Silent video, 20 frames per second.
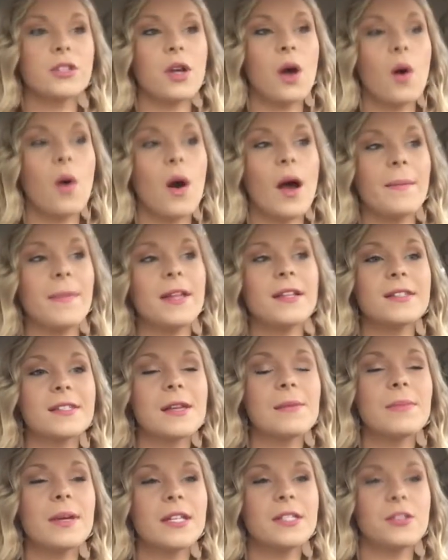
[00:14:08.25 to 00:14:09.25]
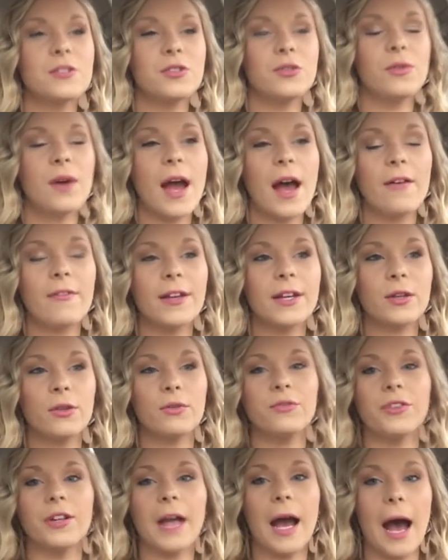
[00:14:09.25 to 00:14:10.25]
So I mean, some places do have like
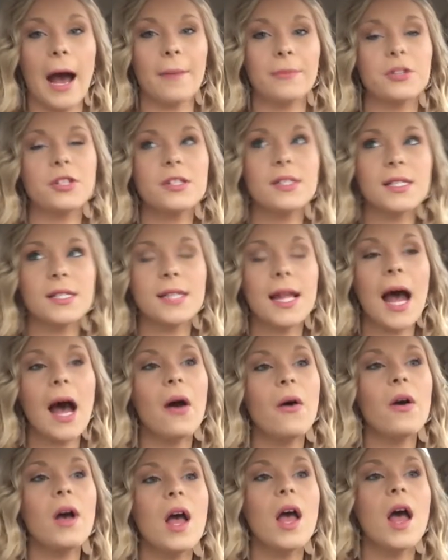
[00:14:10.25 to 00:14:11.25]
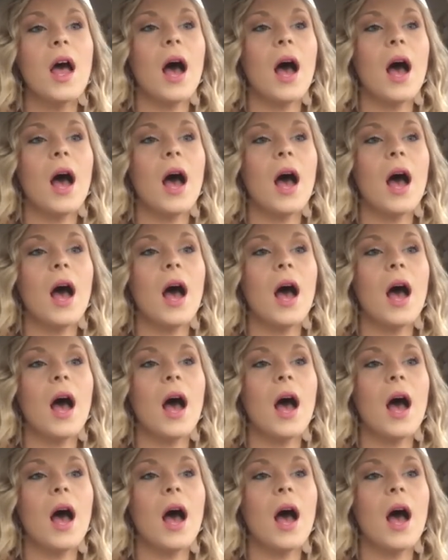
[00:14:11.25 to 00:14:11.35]
gluten-free options now,